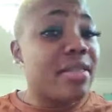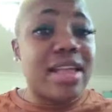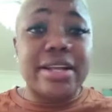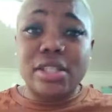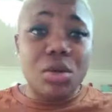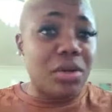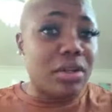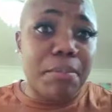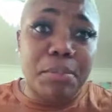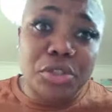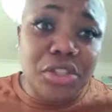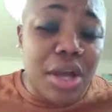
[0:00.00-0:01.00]
Now so we they
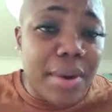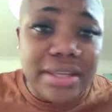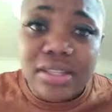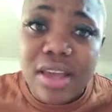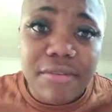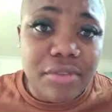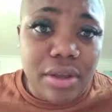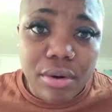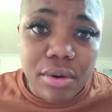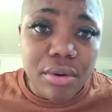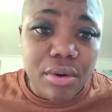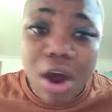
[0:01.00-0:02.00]
push ourselves, they
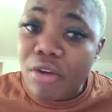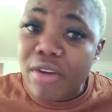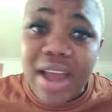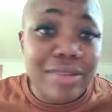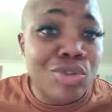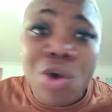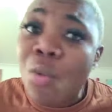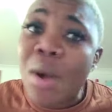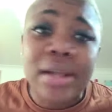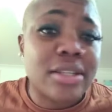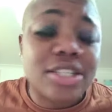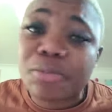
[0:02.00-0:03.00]
go. All right, no
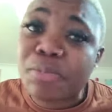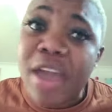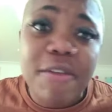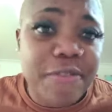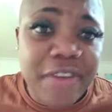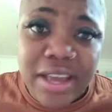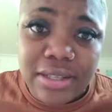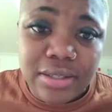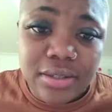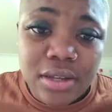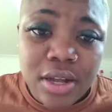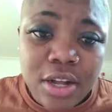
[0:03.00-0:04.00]
one is
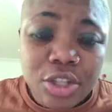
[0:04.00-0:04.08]
perfect.